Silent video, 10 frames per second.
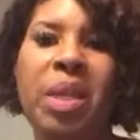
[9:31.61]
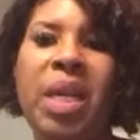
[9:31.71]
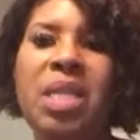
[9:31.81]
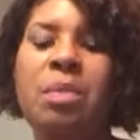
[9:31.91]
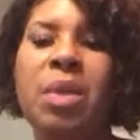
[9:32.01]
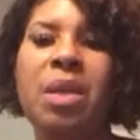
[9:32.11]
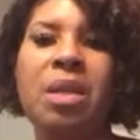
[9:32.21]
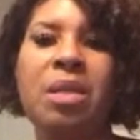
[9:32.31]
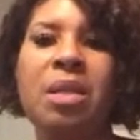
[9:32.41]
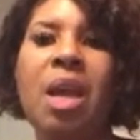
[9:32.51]
place
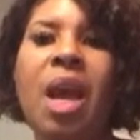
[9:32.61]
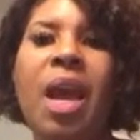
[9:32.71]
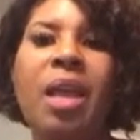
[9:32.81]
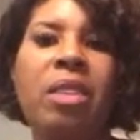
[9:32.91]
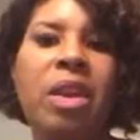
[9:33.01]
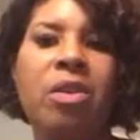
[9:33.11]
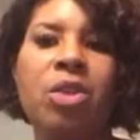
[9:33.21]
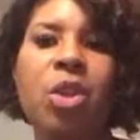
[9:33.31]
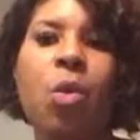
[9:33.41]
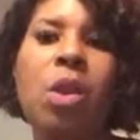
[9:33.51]
because they're
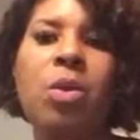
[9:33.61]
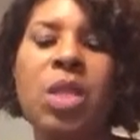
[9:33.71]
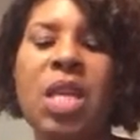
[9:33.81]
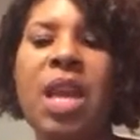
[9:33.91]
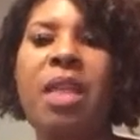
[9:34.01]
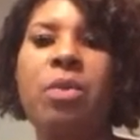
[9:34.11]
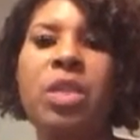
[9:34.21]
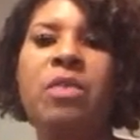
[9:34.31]
so close together.